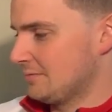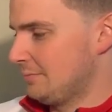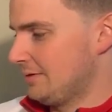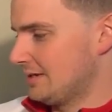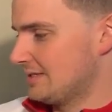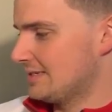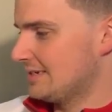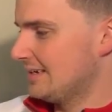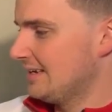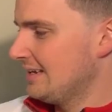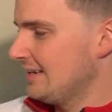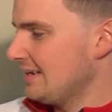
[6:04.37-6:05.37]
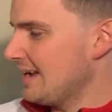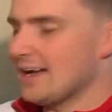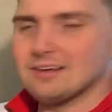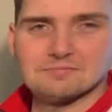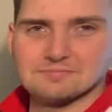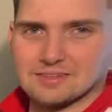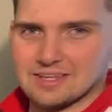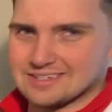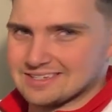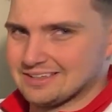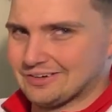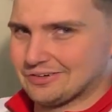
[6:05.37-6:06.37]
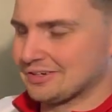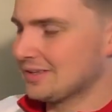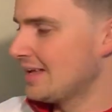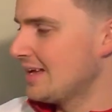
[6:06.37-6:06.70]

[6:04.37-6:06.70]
but yeah, lesson learned.